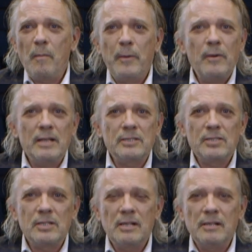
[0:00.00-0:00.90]
up or as a
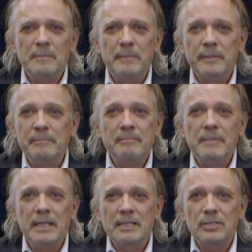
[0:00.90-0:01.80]
child
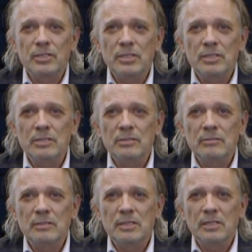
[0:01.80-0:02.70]
makes you
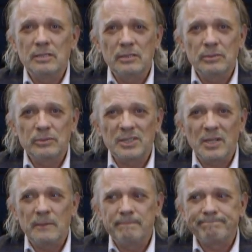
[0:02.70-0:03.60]
you.
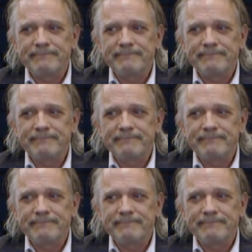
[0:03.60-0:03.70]
So